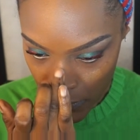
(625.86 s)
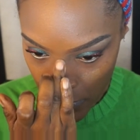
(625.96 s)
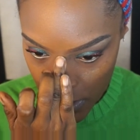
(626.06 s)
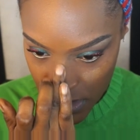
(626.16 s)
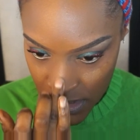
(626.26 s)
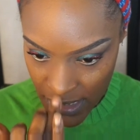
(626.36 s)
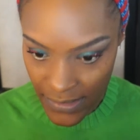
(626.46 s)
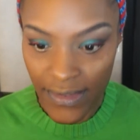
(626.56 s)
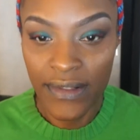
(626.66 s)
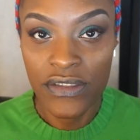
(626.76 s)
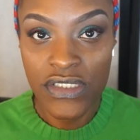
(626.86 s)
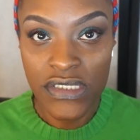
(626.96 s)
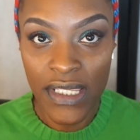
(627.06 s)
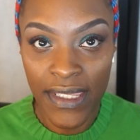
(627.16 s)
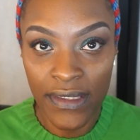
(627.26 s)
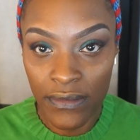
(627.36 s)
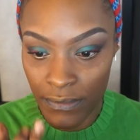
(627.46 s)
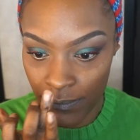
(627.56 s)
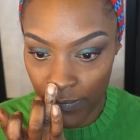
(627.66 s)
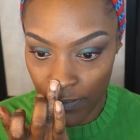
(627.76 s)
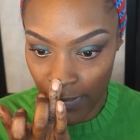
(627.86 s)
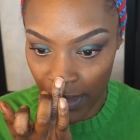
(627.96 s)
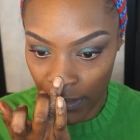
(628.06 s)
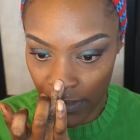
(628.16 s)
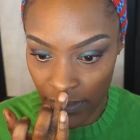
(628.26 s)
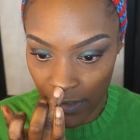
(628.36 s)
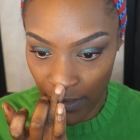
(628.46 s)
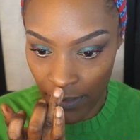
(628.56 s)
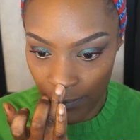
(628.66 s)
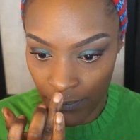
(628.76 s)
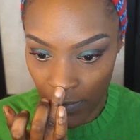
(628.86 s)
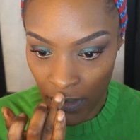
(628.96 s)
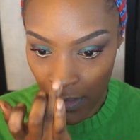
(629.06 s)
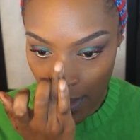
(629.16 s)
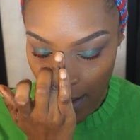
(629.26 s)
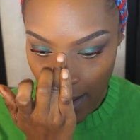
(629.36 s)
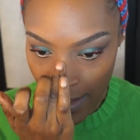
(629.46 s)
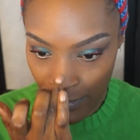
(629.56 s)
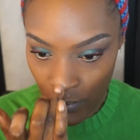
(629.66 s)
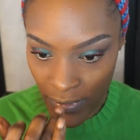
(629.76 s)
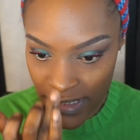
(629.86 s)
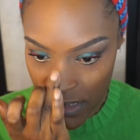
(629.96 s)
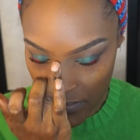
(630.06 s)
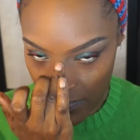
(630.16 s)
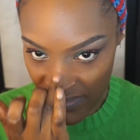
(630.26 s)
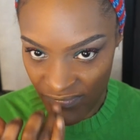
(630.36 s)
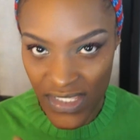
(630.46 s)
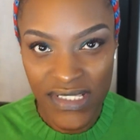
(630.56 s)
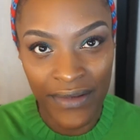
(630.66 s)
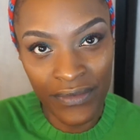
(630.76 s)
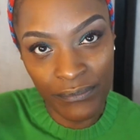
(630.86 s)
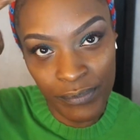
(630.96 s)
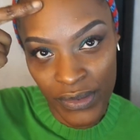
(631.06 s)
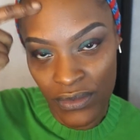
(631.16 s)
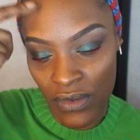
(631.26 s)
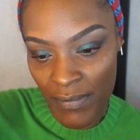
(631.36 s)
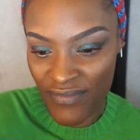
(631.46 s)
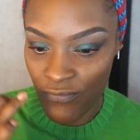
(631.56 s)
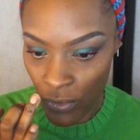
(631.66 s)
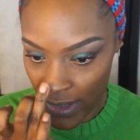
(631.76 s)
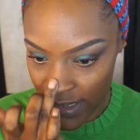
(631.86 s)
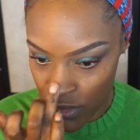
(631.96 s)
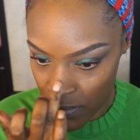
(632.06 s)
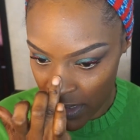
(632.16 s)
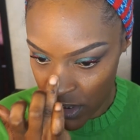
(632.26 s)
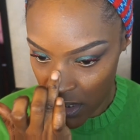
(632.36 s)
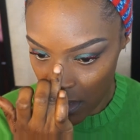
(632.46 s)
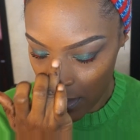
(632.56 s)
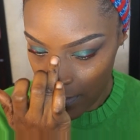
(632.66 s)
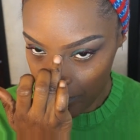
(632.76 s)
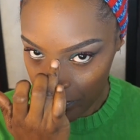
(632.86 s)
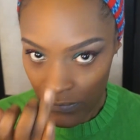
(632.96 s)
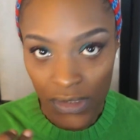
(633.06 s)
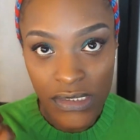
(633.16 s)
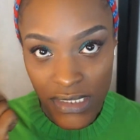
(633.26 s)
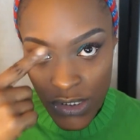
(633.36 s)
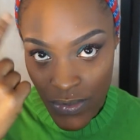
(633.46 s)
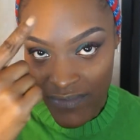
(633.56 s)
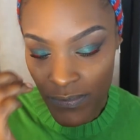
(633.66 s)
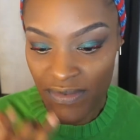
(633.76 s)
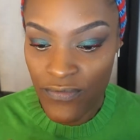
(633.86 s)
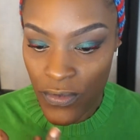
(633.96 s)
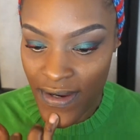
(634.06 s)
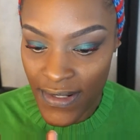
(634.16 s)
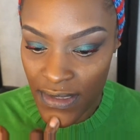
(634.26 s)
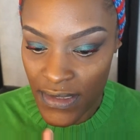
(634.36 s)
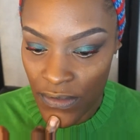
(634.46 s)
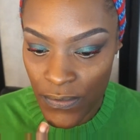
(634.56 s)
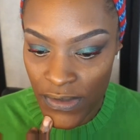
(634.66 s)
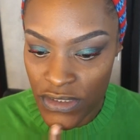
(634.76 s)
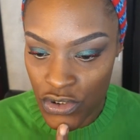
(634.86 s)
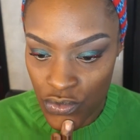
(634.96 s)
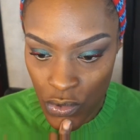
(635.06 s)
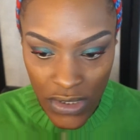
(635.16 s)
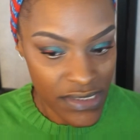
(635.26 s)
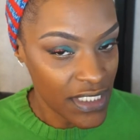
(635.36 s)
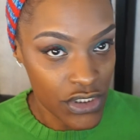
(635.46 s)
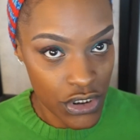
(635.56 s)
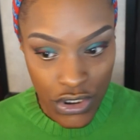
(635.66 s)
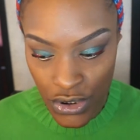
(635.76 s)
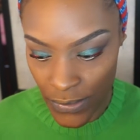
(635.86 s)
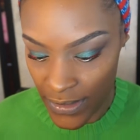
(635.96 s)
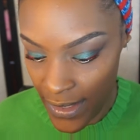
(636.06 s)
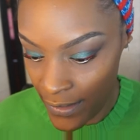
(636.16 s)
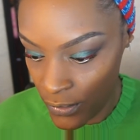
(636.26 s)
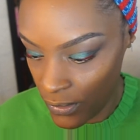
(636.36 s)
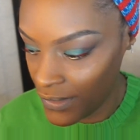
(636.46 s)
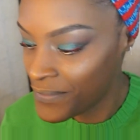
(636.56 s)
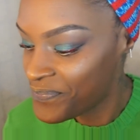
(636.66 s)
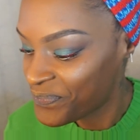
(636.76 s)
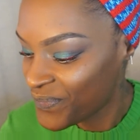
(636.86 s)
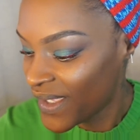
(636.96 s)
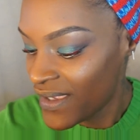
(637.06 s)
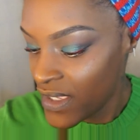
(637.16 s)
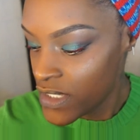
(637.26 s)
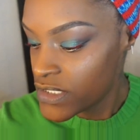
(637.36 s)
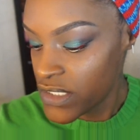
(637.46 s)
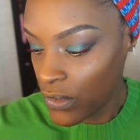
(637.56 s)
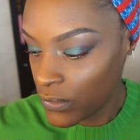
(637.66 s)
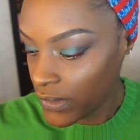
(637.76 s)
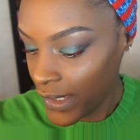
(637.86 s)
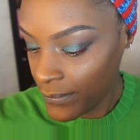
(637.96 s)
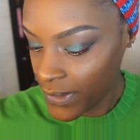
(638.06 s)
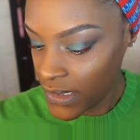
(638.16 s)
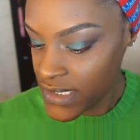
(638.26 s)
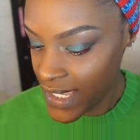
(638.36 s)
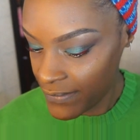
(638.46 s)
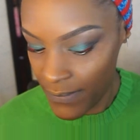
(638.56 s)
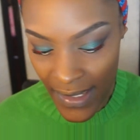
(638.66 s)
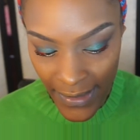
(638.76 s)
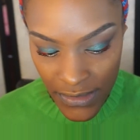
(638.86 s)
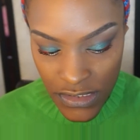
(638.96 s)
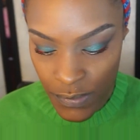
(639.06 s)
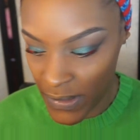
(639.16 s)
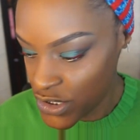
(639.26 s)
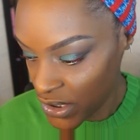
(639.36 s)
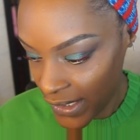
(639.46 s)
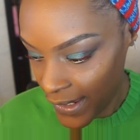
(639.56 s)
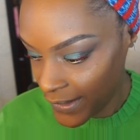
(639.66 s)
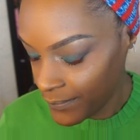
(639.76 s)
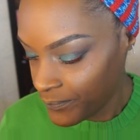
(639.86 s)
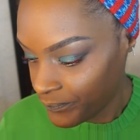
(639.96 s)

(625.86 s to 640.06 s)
I'll just take that and just hit mainly the um, high points of my face. I don't put it on my forehead too much because I do have a big forehead and I don't want to draw attention to it at all. So now I'm going to take my sponge again,